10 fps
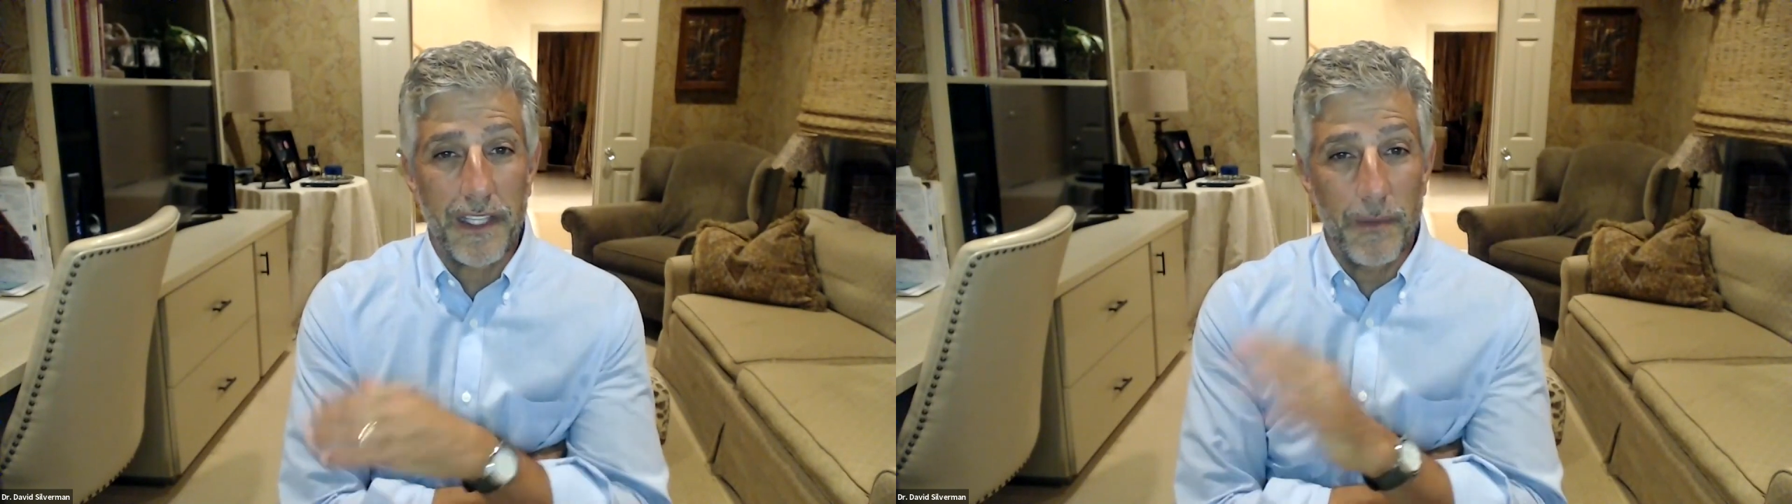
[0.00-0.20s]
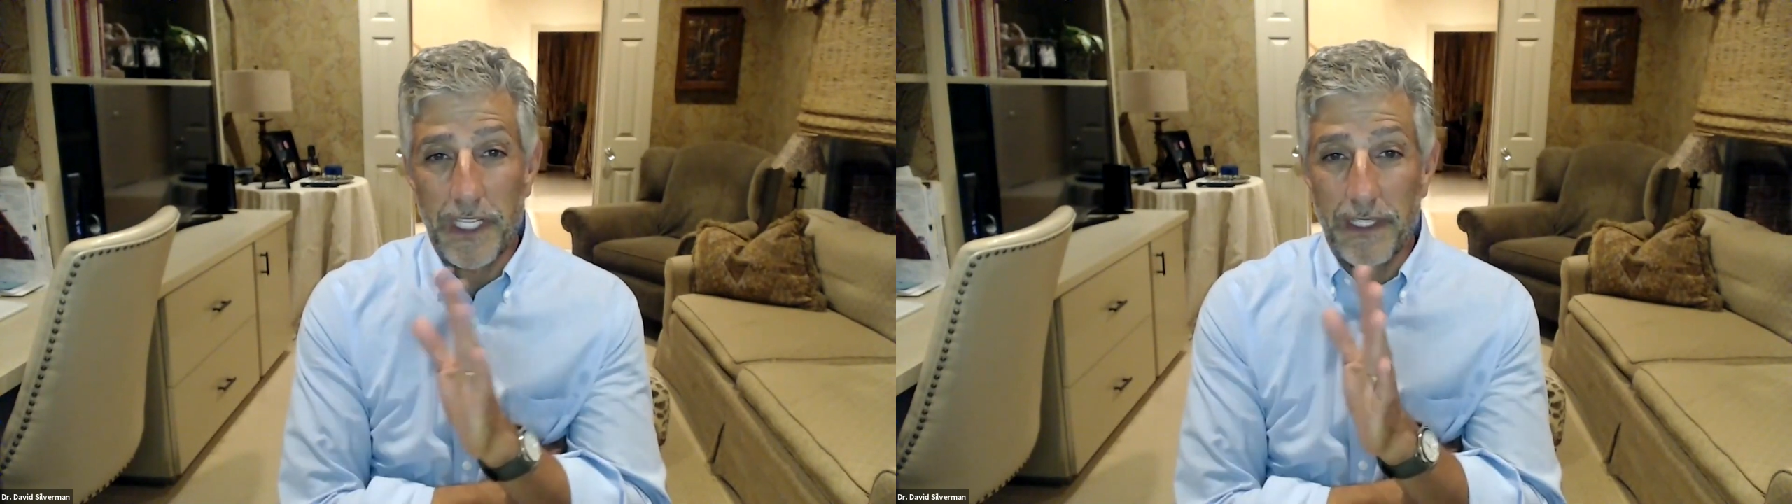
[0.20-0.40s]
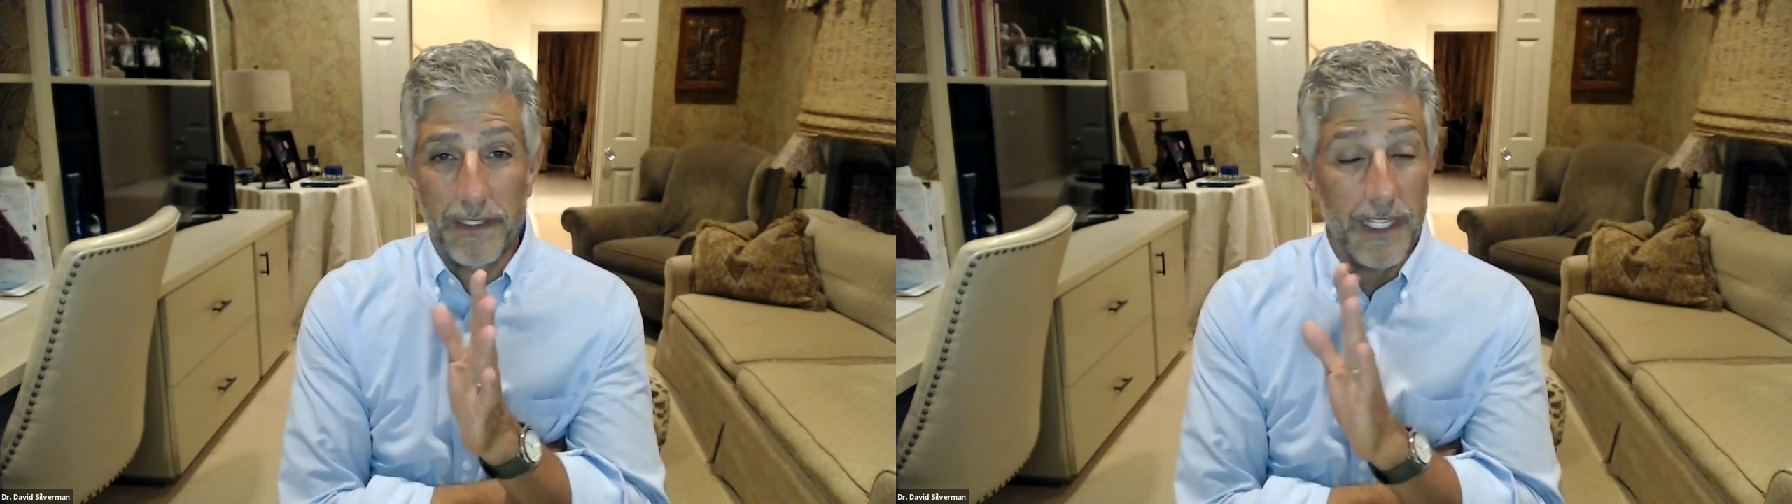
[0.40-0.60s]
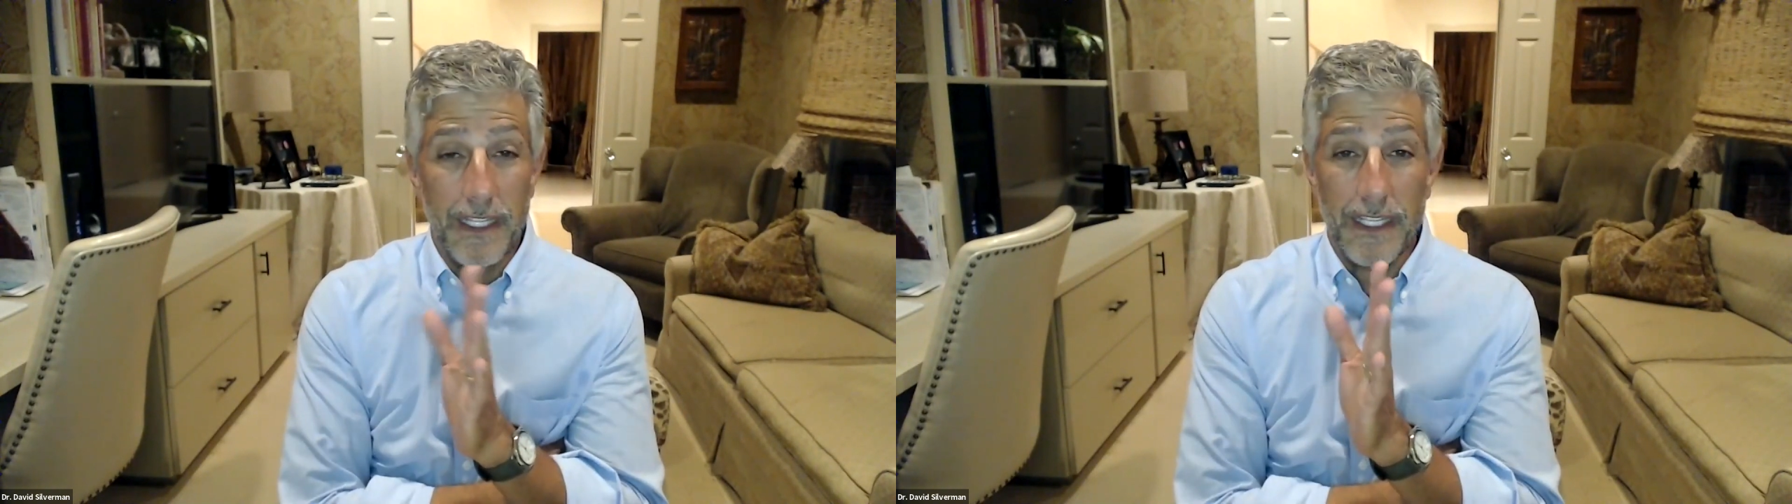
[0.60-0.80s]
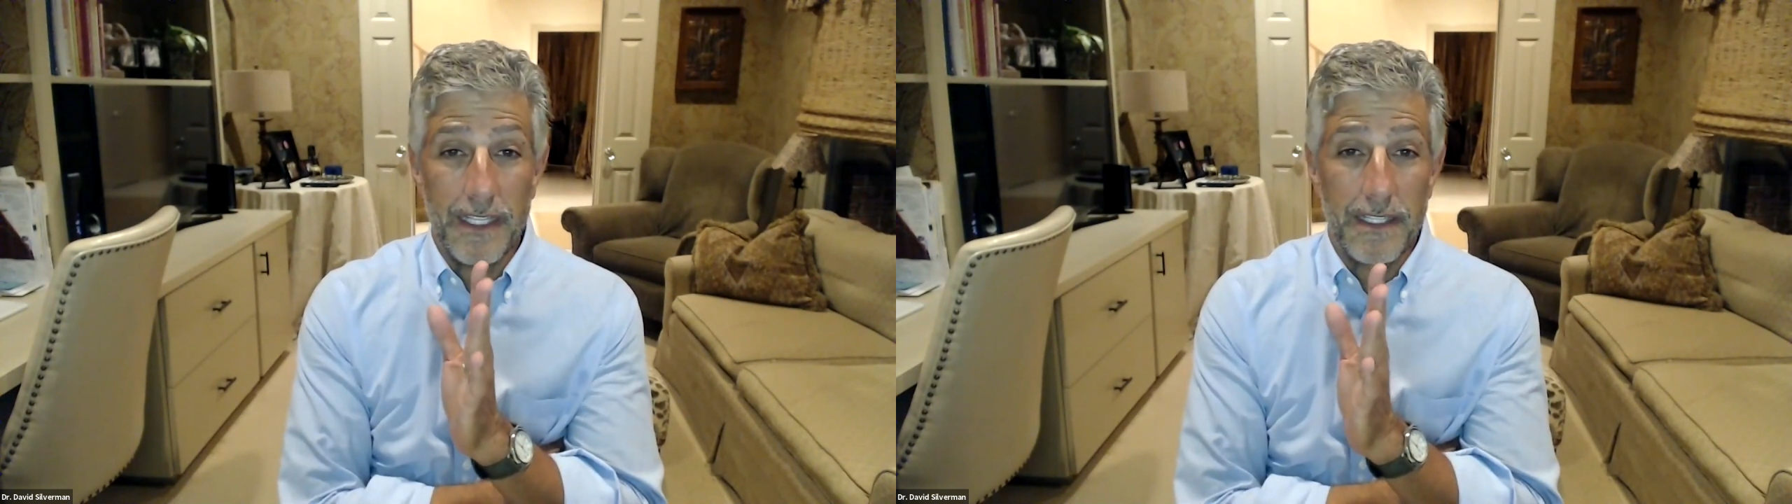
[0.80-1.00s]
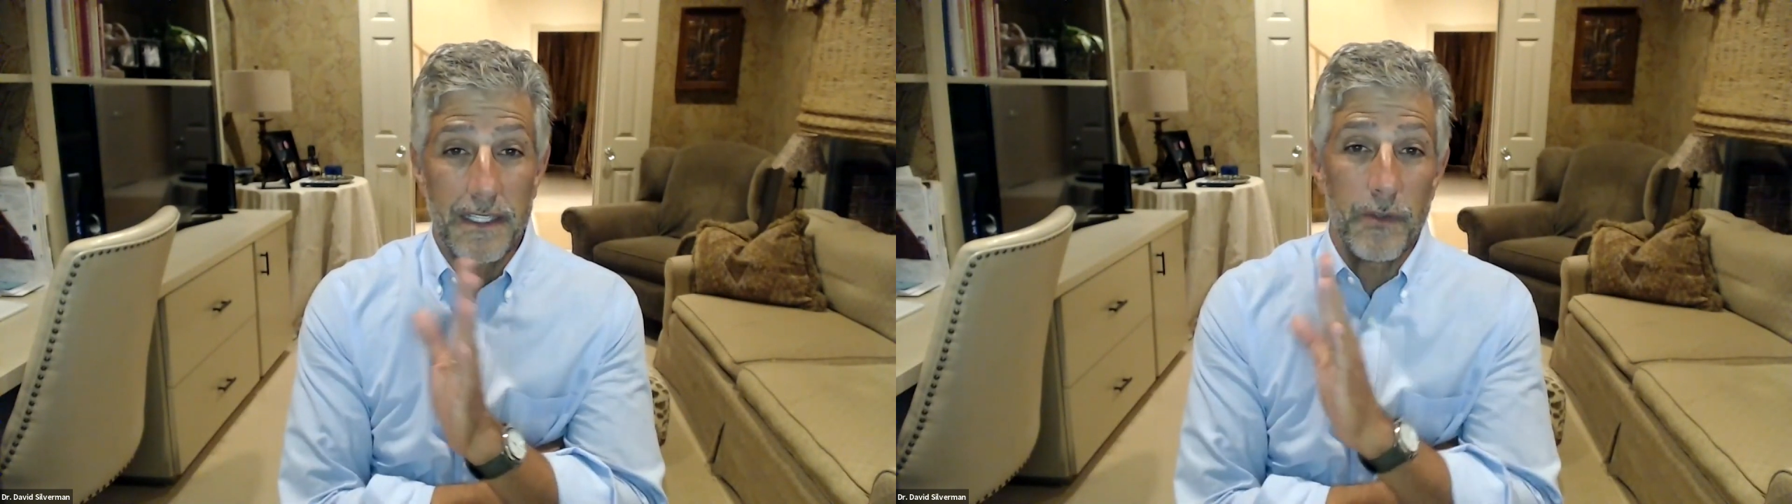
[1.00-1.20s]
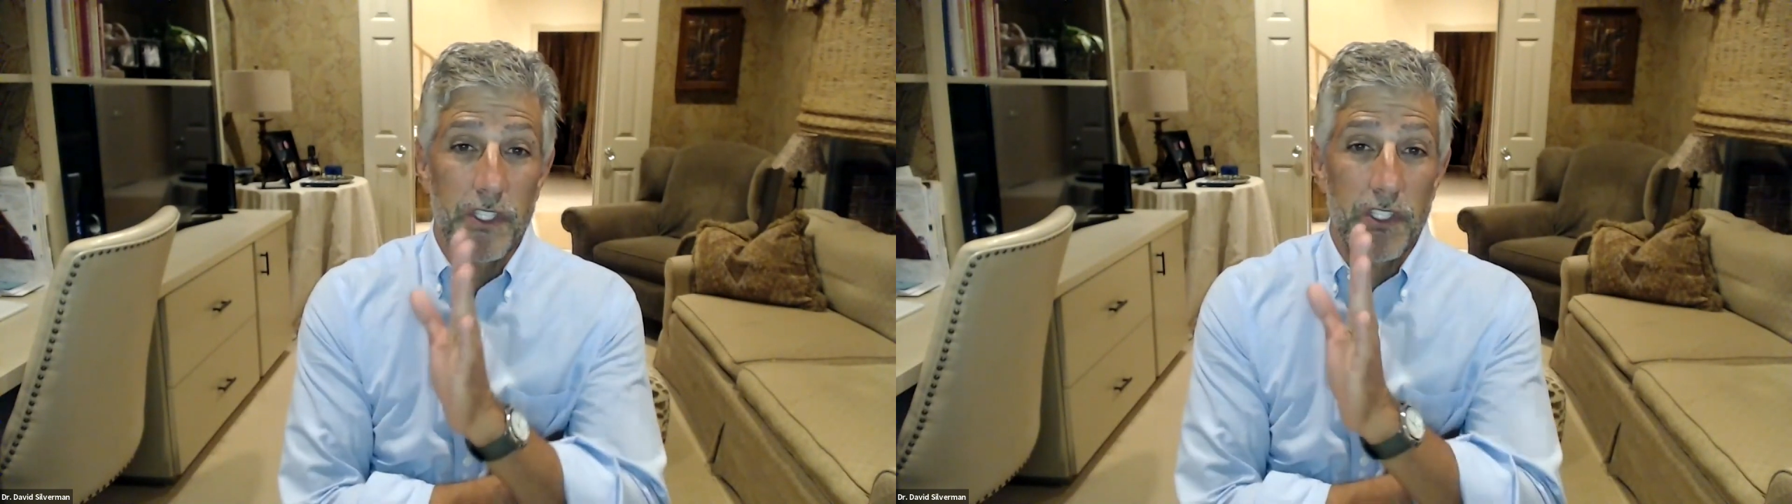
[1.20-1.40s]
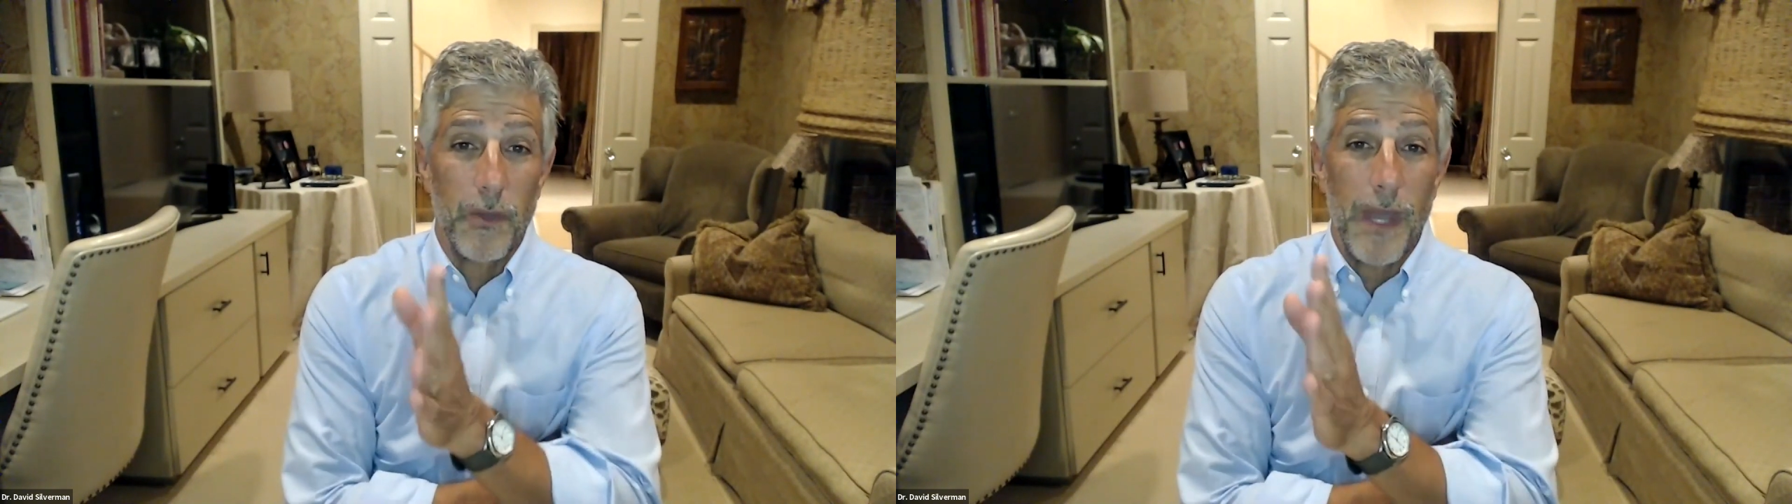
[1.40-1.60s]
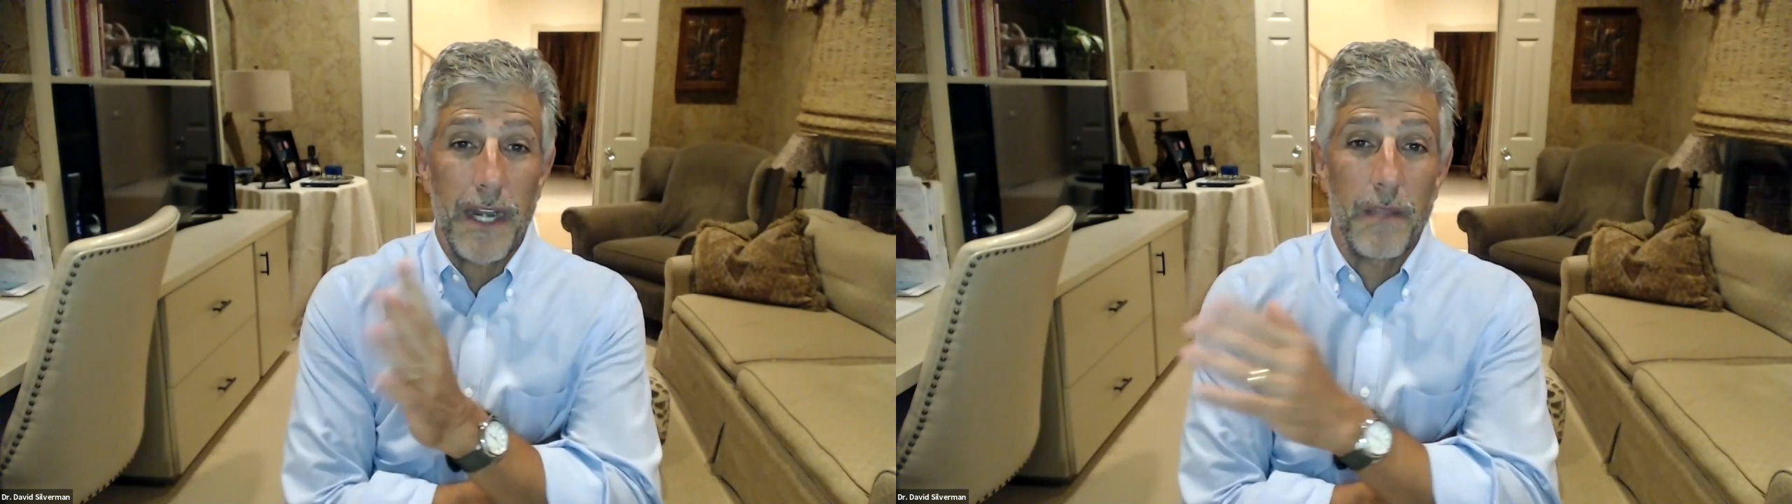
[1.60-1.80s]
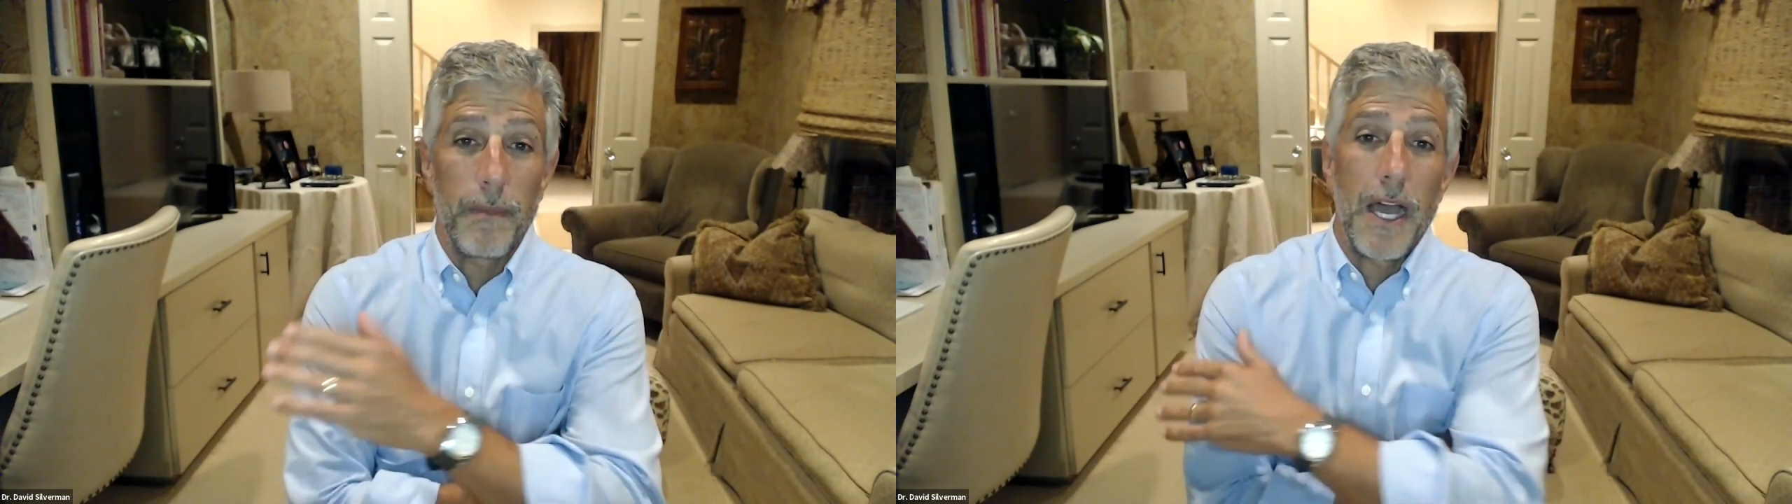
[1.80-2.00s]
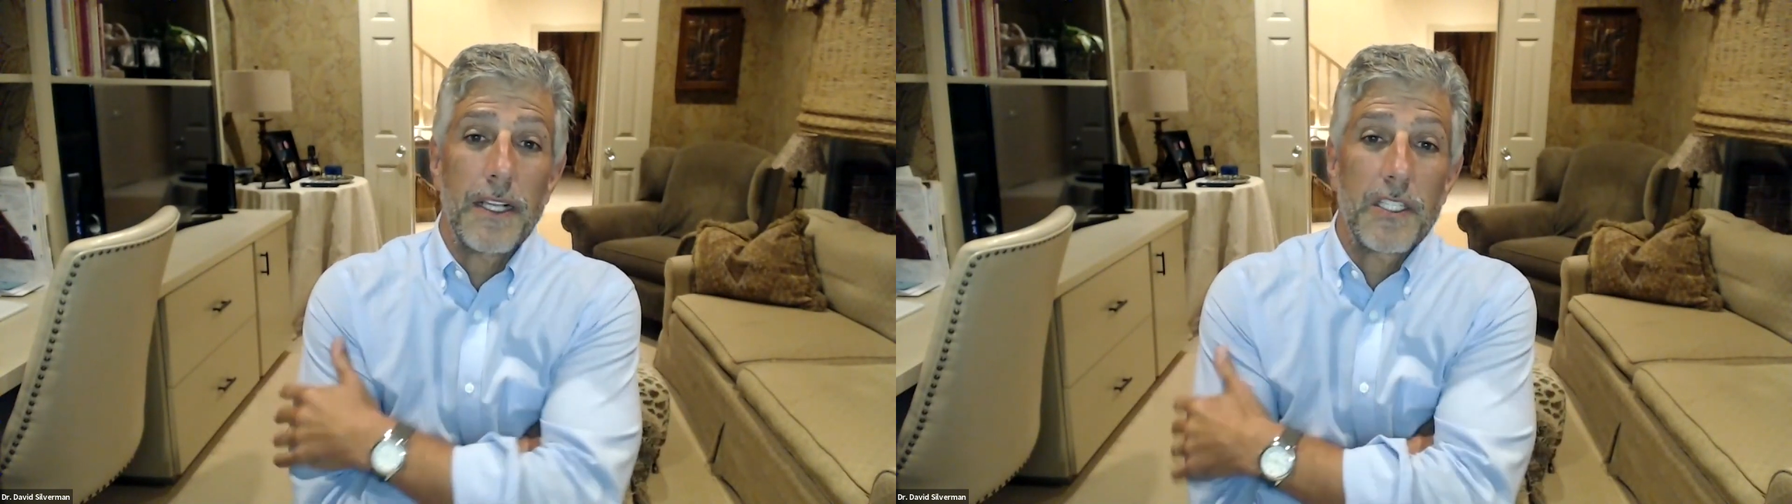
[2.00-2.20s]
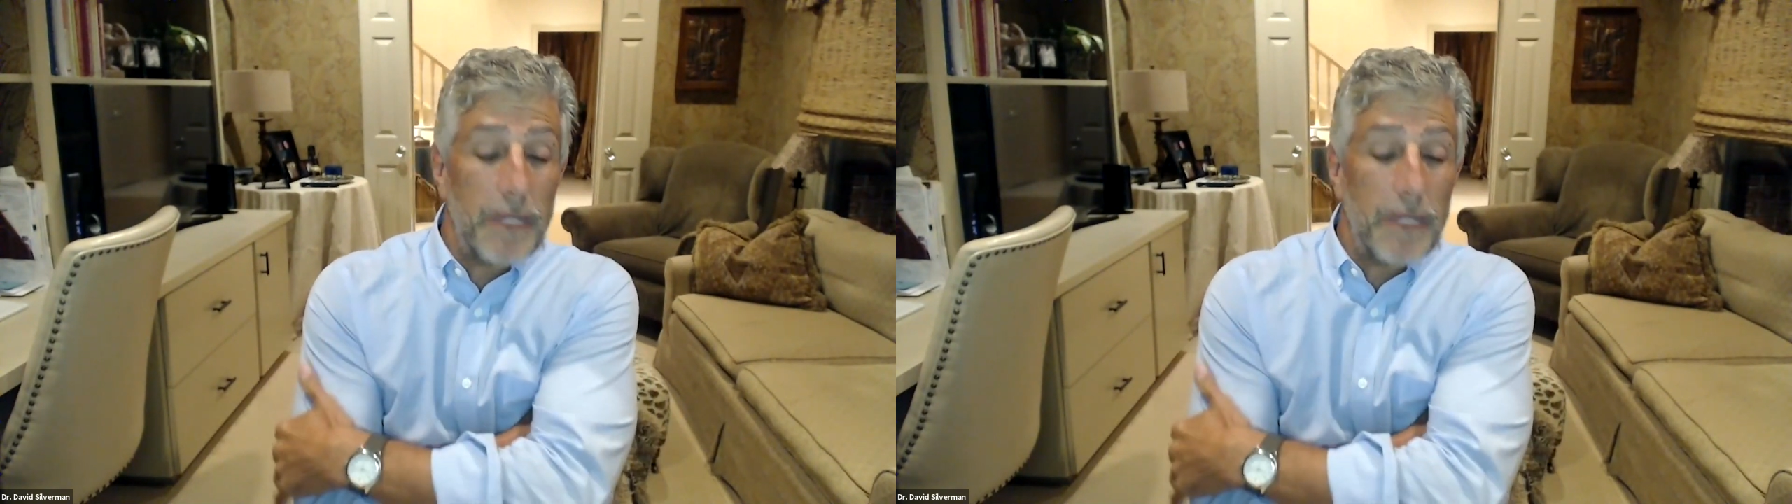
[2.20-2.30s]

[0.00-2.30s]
I mean, it was just so out of the box.